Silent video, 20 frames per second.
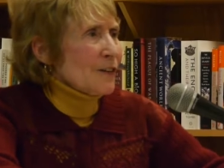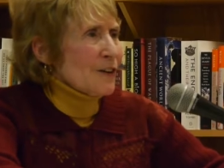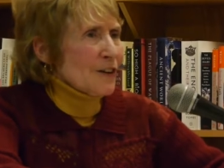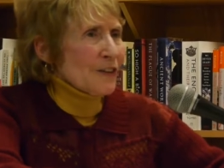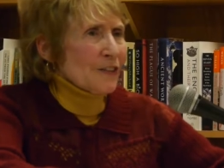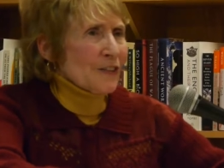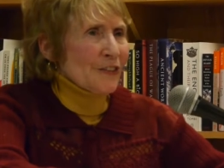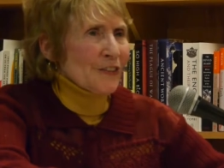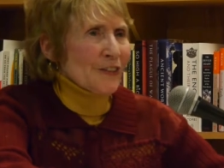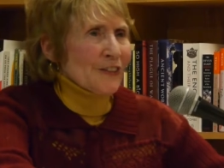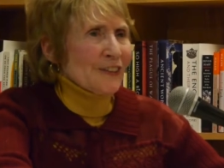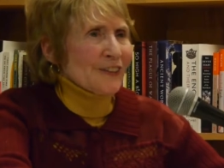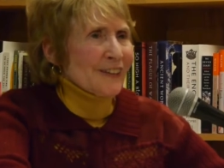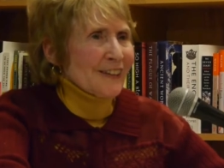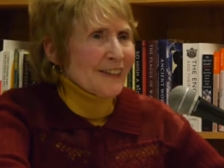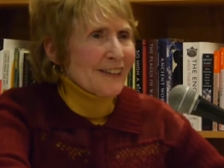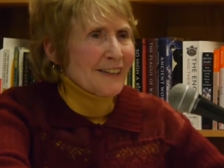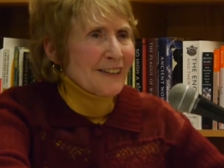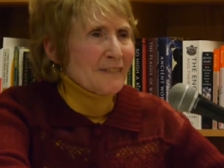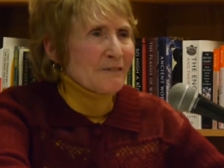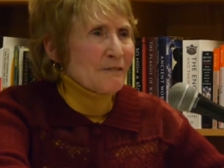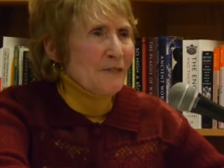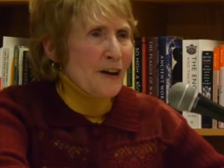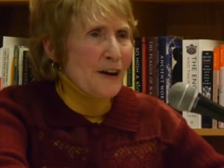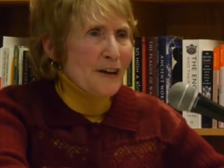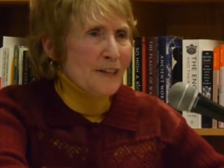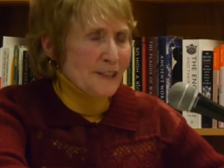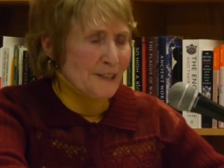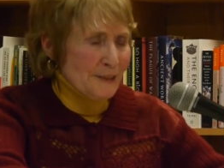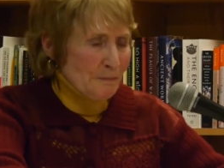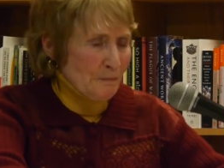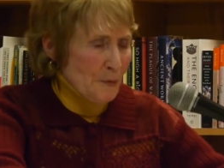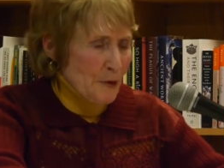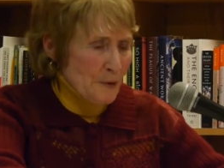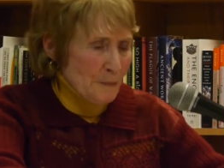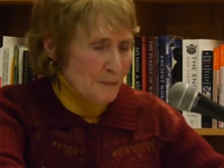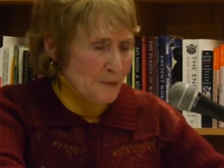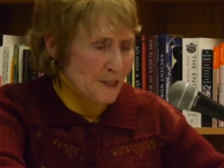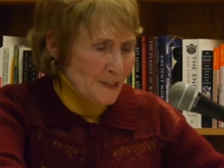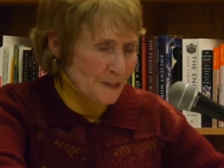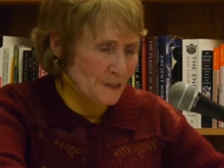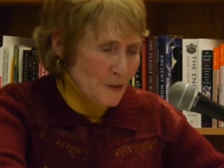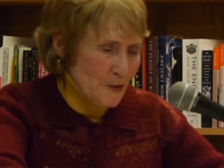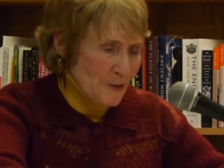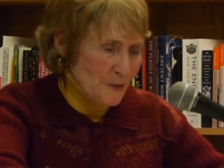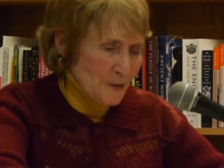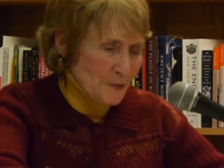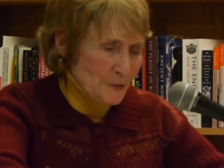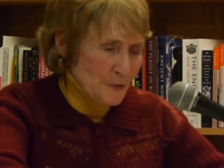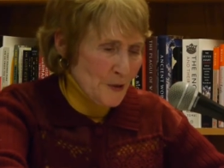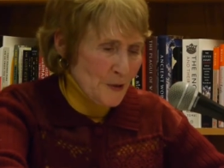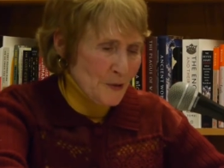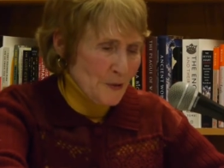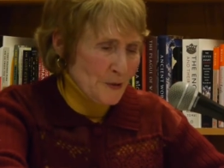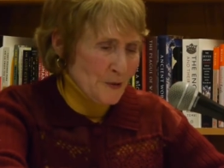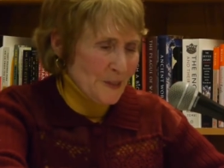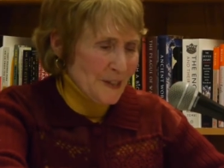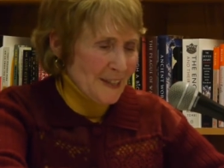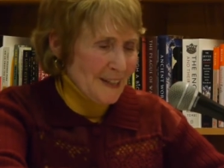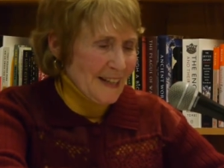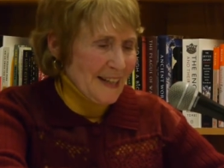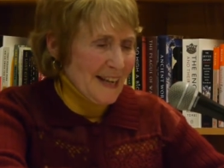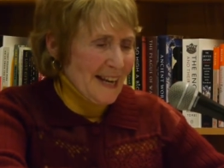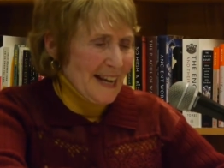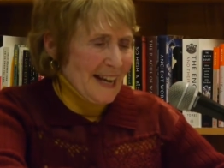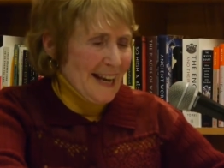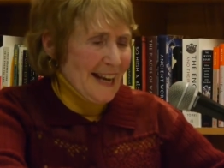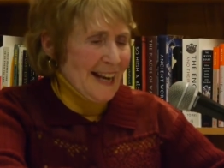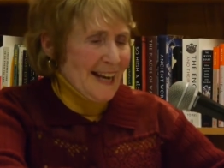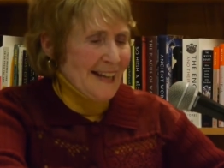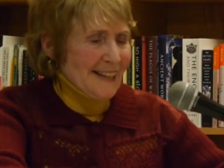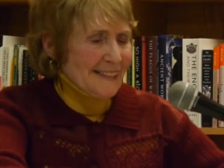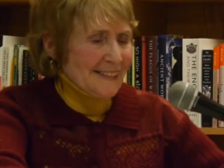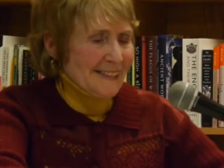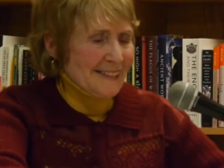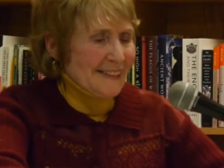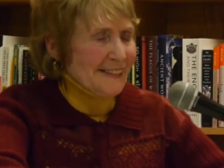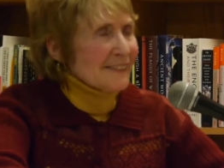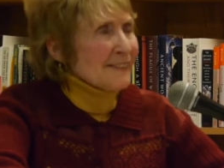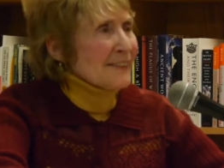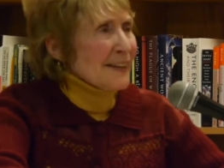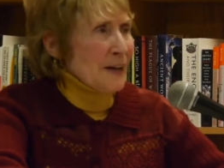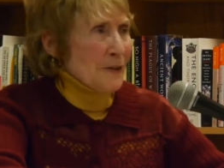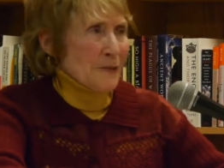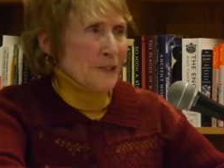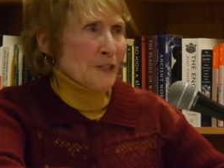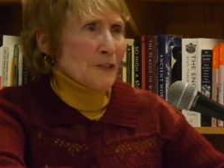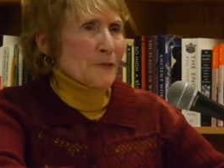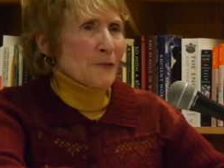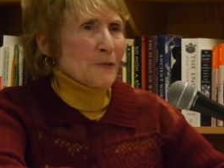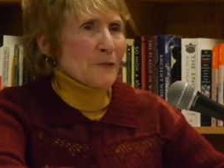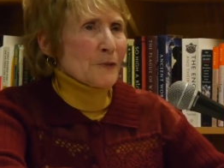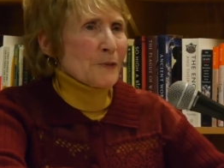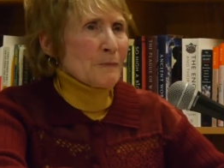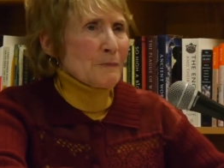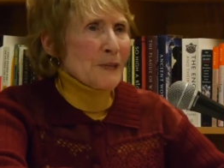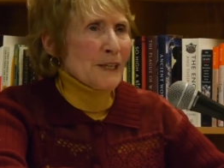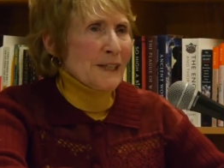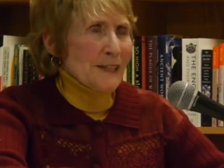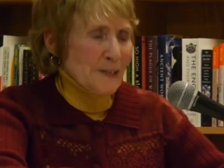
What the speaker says: author finds bumps along the road, and that was true with me